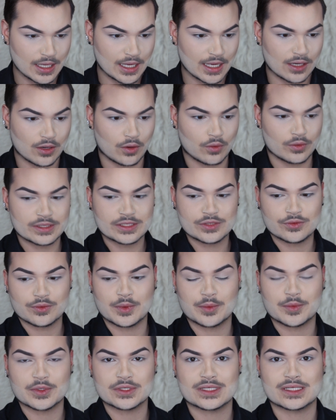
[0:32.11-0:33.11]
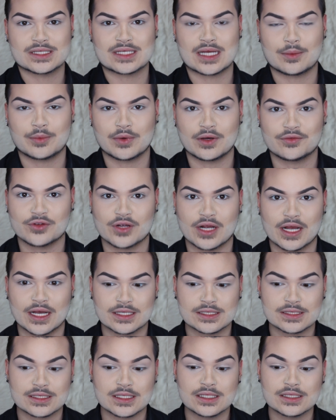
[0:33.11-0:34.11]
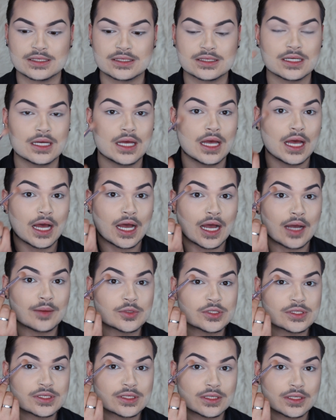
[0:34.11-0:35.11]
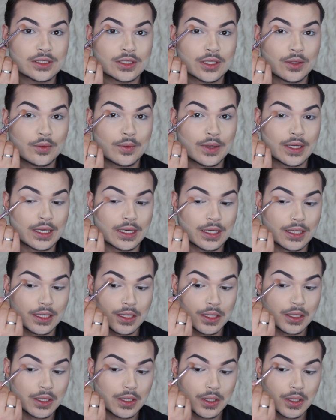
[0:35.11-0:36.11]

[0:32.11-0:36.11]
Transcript: And always remember to tap off your excess. I'm just going to go in